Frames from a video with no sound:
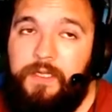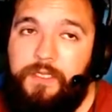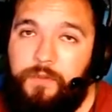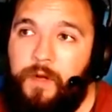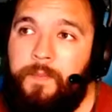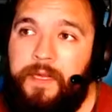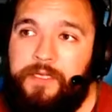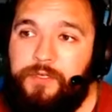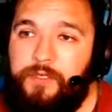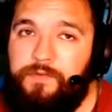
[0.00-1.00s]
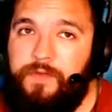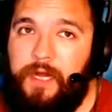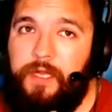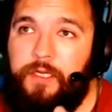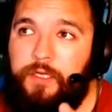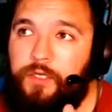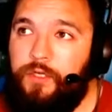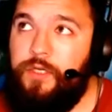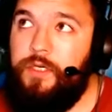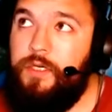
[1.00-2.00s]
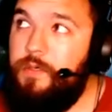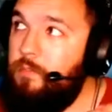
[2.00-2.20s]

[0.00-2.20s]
You want to make sure you've got a good,